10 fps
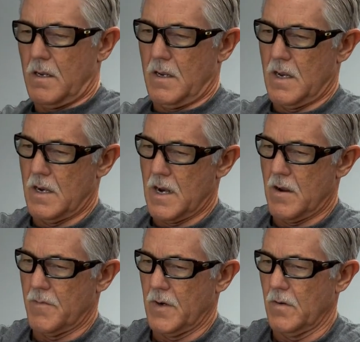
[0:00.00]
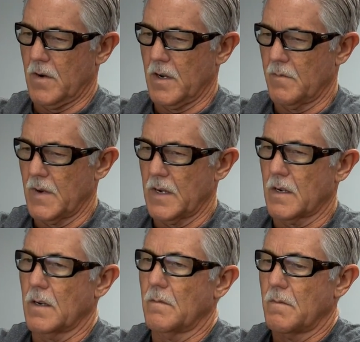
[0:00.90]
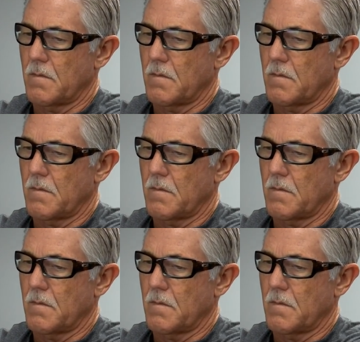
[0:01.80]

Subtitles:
and then now I'm gonna go ahead and make a